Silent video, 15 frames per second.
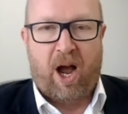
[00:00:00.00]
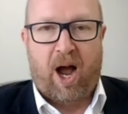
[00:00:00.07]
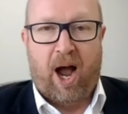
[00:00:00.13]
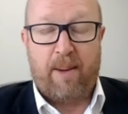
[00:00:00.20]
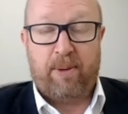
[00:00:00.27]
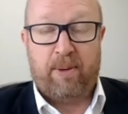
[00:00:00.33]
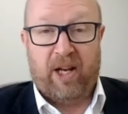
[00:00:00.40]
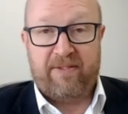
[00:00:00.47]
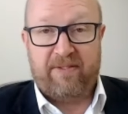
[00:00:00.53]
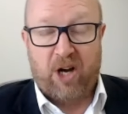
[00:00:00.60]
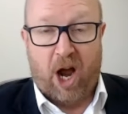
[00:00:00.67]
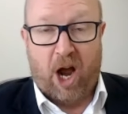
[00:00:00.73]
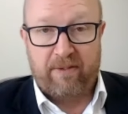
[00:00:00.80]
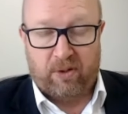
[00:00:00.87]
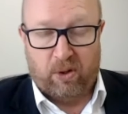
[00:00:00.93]
I believe in
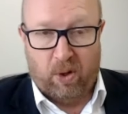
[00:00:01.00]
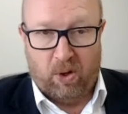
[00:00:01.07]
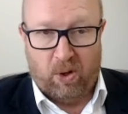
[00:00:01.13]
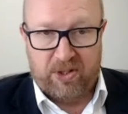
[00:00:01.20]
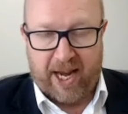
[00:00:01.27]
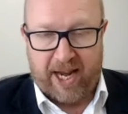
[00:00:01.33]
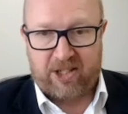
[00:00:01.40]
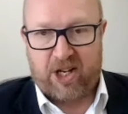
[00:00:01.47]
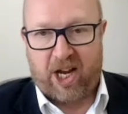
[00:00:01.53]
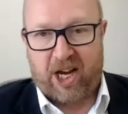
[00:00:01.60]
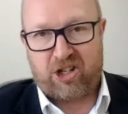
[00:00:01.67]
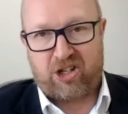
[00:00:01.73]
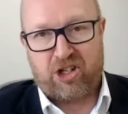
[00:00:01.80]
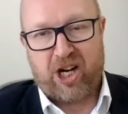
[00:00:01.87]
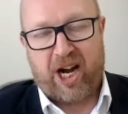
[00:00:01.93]
overall
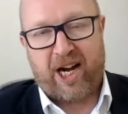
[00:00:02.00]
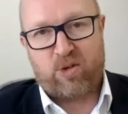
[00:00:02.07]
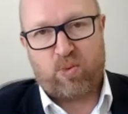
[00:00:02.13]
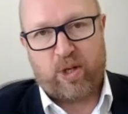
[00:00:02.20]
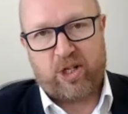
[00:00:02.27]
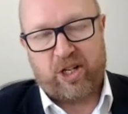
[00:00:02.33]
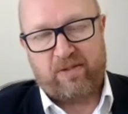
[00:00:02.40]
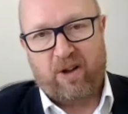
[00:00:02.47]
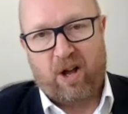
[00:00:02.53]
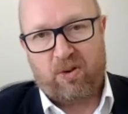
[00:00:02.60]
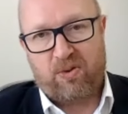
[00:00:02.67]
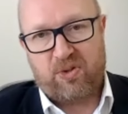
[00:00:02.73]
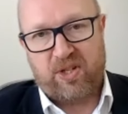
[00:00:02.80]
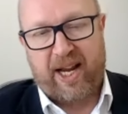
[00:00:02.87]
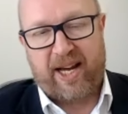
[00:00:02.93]
taxation change, which
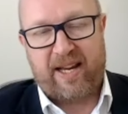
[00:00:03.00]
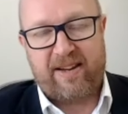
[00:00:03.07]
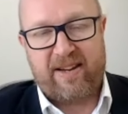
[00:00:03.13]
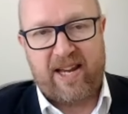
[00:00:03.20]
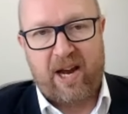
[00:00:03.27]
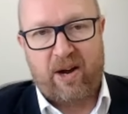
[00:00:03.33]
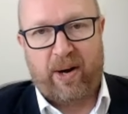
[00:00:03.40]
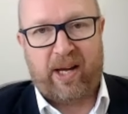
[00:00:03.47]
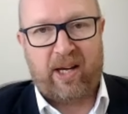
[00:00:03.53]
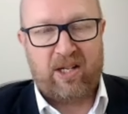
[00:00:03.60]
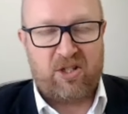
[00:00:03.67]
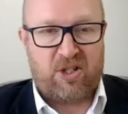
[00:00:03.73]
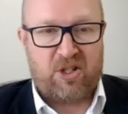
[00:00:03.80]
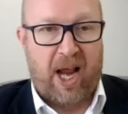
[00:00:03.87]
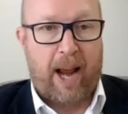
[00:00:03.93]
involves negative gearing,
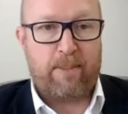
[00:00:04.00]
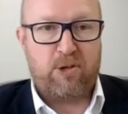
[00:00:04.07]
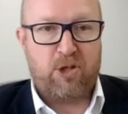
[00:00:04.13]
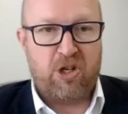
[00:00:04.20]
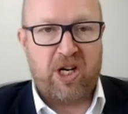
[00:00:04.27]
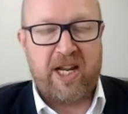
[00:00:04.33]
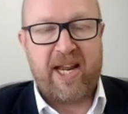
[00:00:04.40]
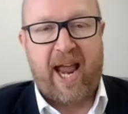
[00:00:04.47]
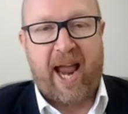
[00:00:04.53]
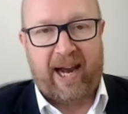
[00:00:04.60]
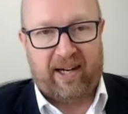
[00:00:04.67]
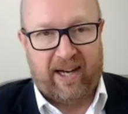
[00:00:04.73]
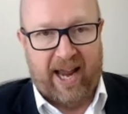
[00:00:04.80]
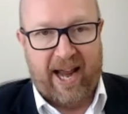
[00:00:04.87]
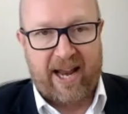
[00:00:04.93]
stamp duty,
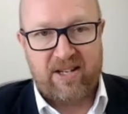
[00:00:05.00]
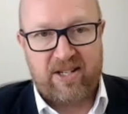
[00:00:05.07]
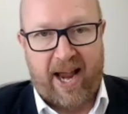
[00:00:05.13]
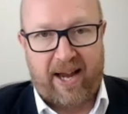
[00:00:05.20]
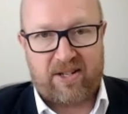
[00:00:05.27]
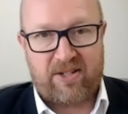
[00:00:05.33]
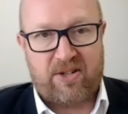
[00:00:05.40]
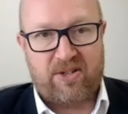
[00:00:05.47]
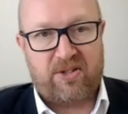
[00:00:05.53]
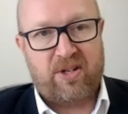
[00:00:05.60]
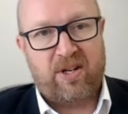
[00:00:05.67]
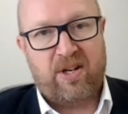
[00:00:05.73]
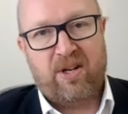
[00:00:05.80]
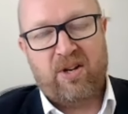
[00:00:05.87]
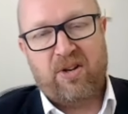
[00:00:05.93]
and land taxes.
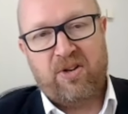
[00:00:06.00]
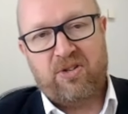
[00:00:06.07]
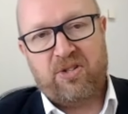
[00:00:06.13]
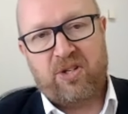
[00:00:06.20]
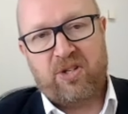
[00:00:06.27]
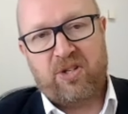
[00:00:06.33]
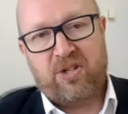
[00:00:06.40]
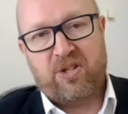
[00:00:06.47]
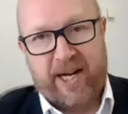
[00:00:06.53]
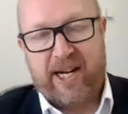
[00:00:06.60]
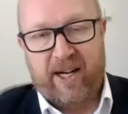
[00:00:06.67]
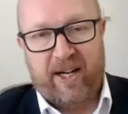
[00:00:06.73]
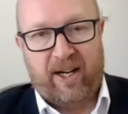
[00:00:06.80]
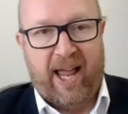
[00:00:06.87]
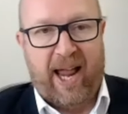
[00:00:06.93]
So
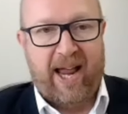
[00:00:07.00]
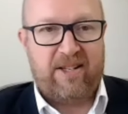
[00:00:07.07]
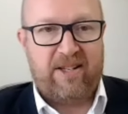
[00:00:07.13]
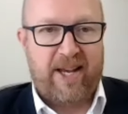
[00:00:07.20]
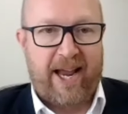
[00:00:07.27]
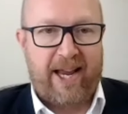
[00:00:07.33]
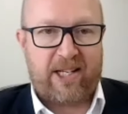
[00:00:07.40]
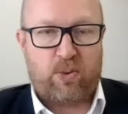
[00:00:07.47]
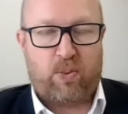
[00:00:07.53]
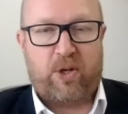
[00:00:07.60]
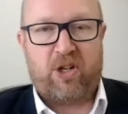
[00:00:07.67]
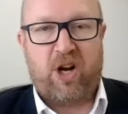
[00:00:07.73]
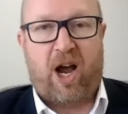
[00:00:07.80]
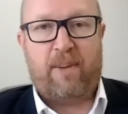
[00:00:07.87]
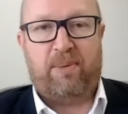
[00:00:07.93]
bring in a land tax,
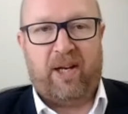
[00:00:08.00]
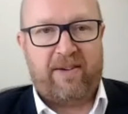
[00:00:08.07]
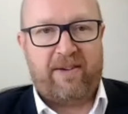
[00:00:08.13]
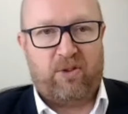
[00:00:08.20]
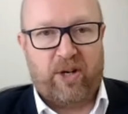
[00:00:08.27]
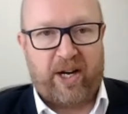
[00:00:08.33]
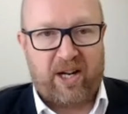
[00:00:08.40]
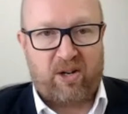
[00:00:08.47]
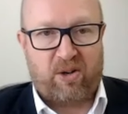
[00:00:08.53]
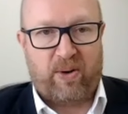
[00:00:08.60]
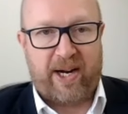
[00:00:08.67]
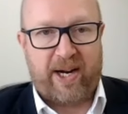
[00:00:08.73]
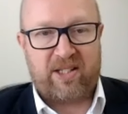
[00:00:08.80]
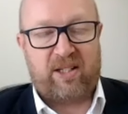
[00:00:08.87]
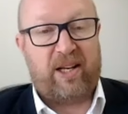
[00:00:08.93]
which I believe would
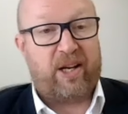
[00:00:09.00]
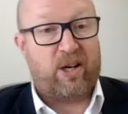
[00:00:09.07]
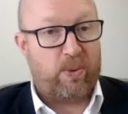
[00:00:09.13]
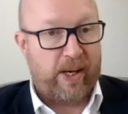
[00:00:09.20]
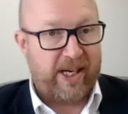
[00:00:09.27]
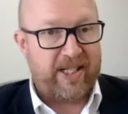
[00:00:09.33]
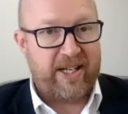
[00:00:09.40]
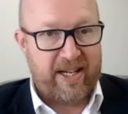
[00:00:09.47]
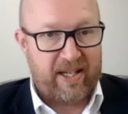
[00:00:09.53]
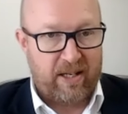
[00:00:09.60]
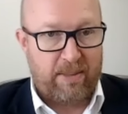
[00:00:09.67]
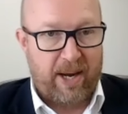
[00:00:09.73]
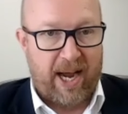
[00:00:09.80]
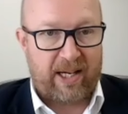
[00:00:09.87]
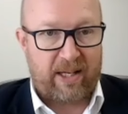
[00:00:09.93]
increase liquidity in the
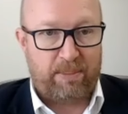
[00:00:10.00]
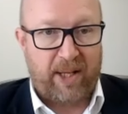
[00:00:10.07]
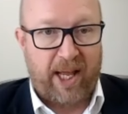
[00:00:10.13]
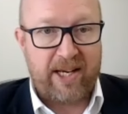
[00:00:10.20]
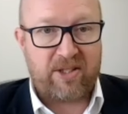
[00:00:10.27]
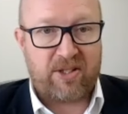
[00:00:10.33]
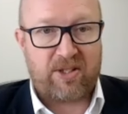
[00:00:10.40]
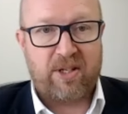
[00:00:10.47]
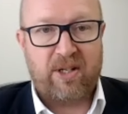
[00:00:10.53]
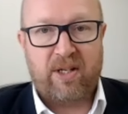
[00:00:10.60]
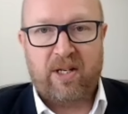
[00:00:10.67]
marketplace.